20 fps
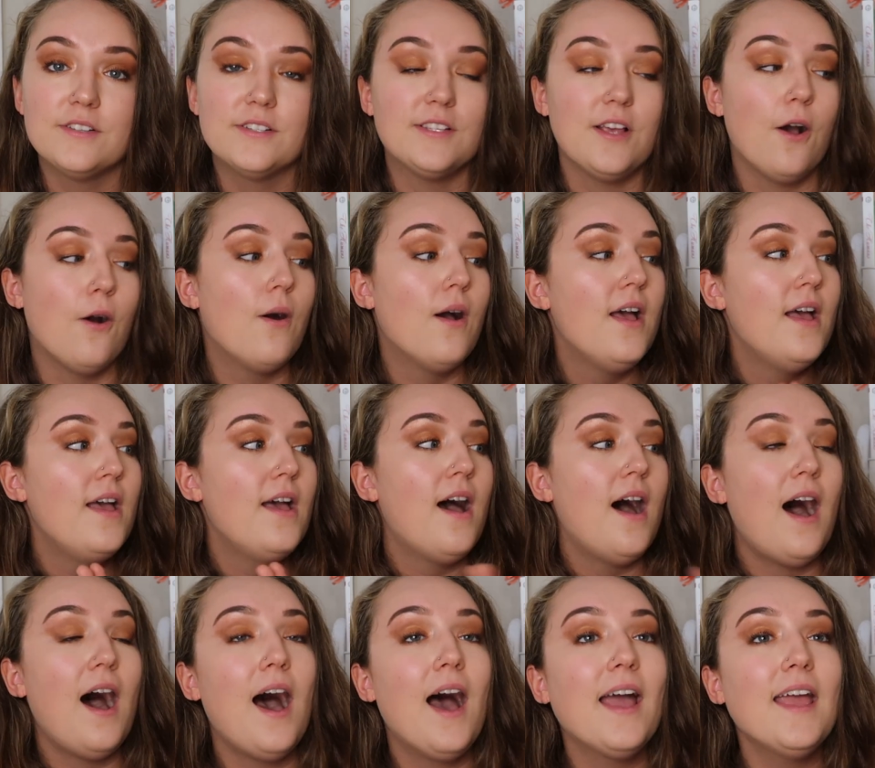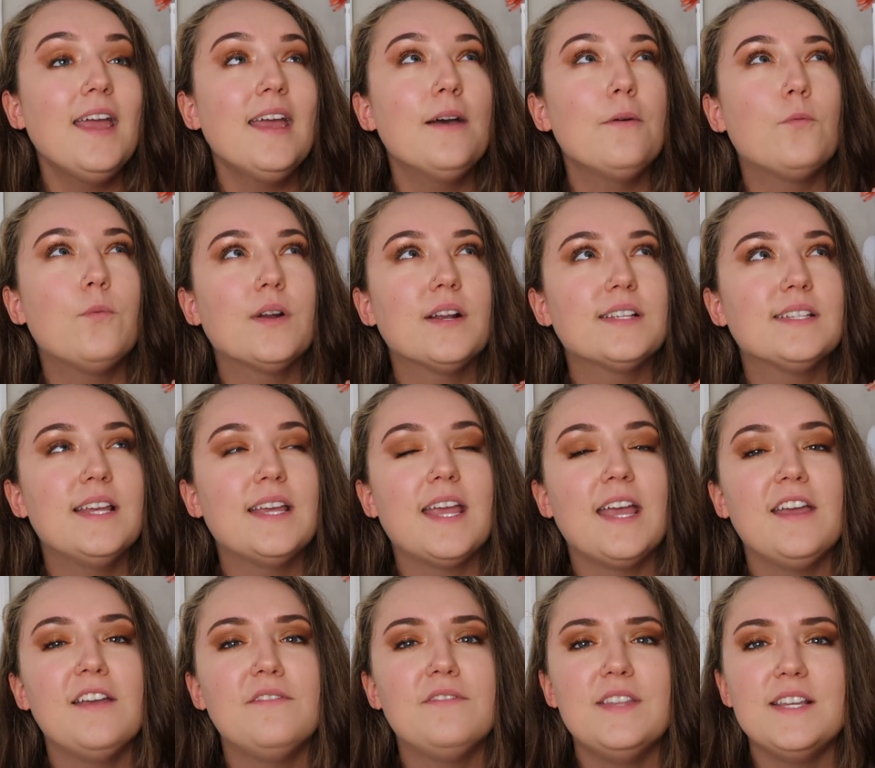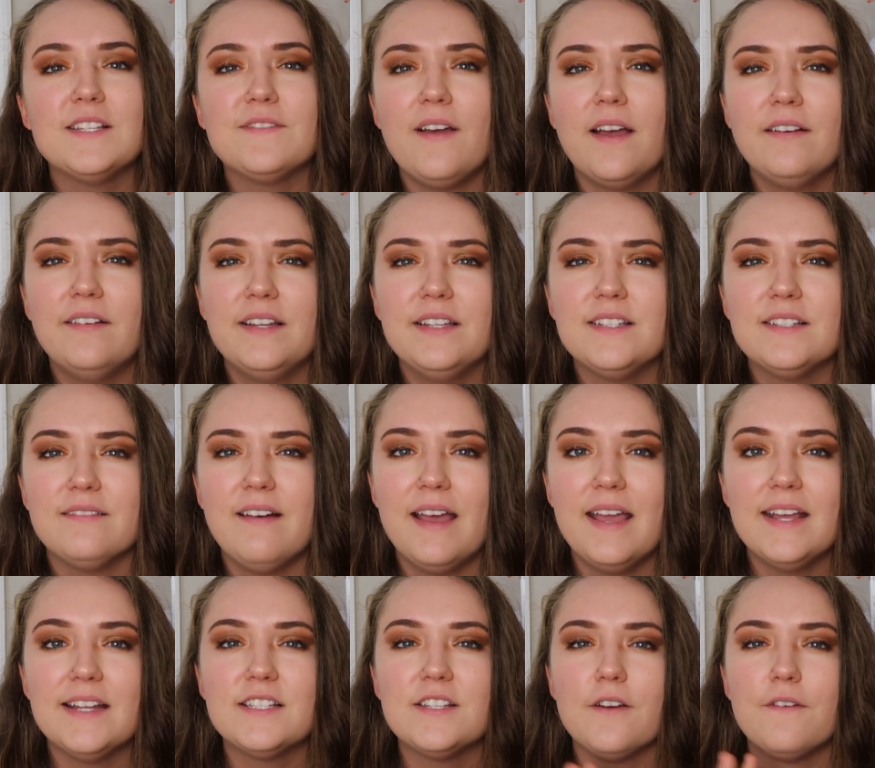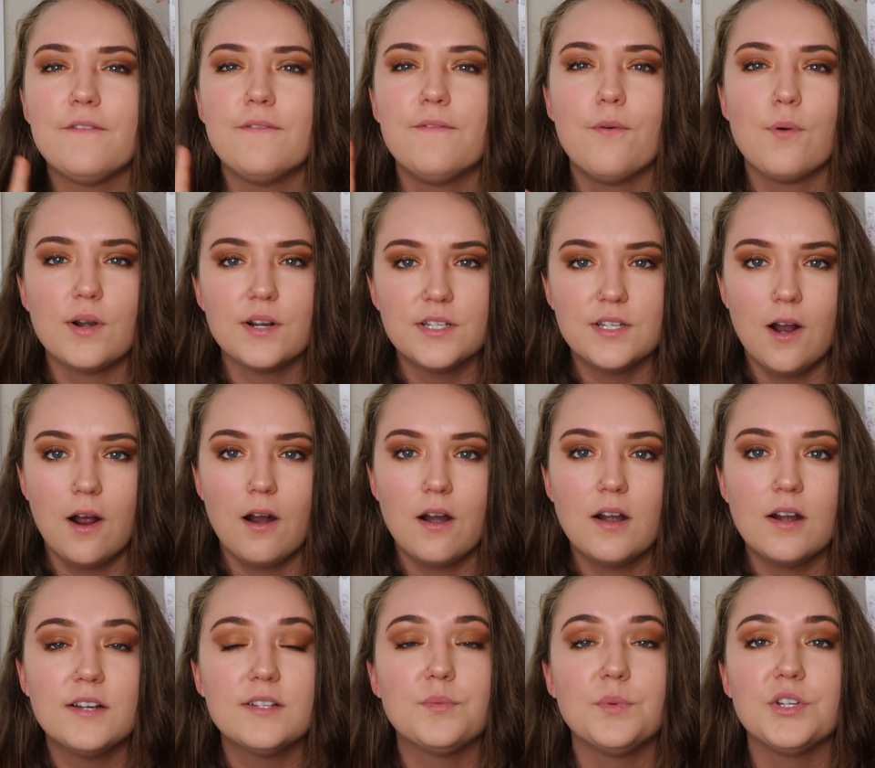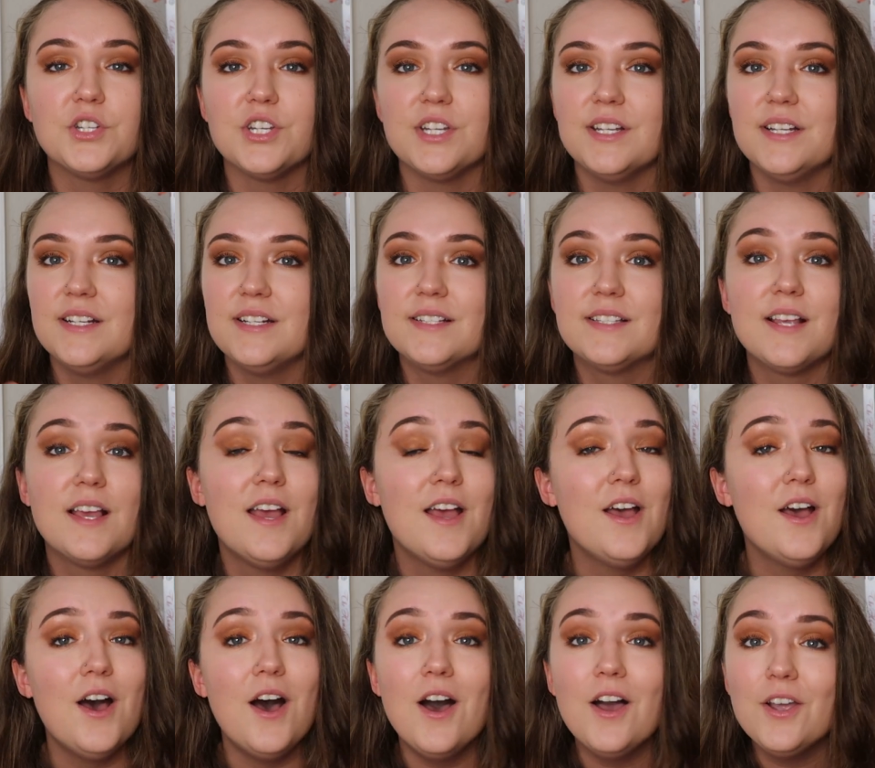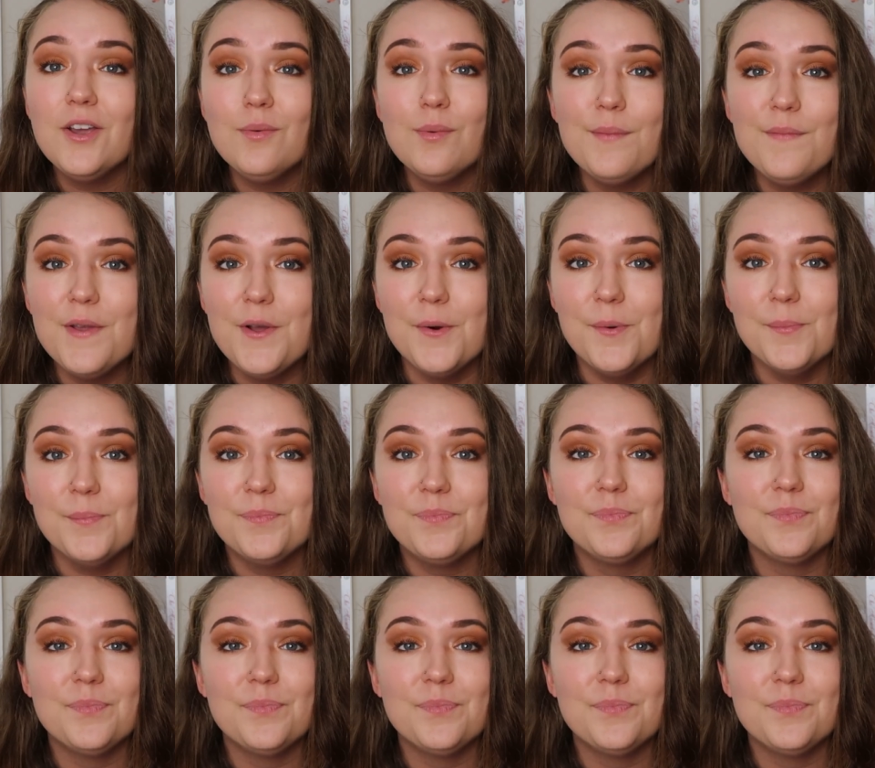So I want to say I gave These Violent Delights 4 stars, which is a good review.